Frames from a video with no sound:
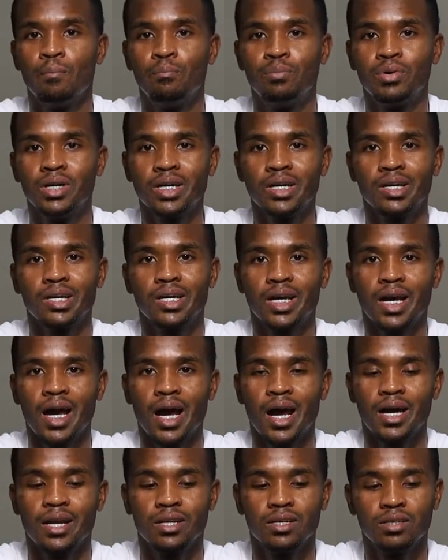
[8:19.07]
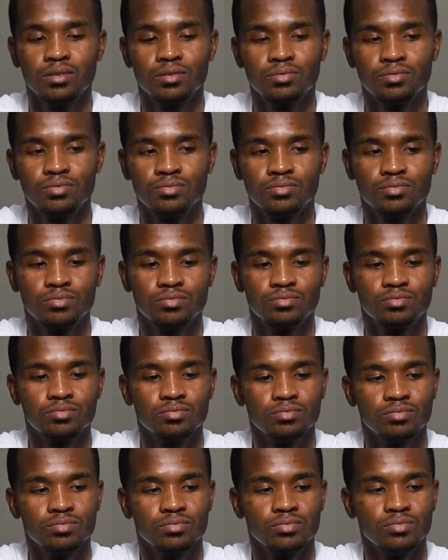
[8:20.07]
but it kind of
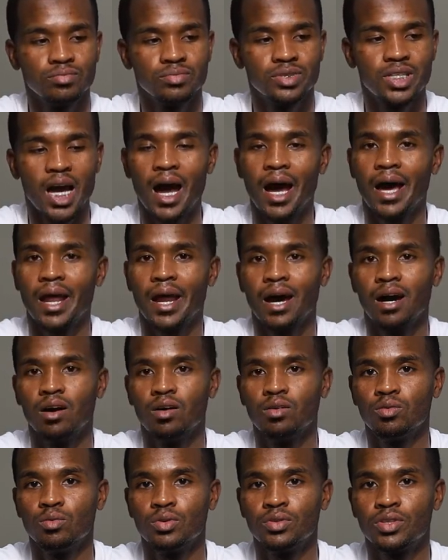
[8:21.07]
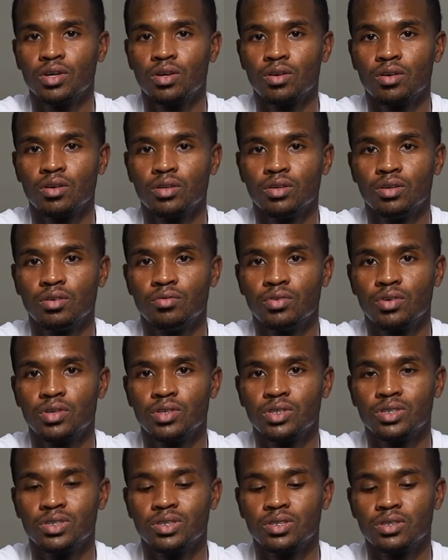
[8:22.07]
died out with the earlier
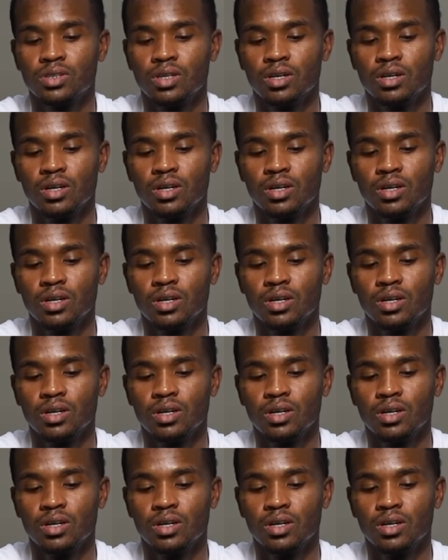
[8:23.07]
versions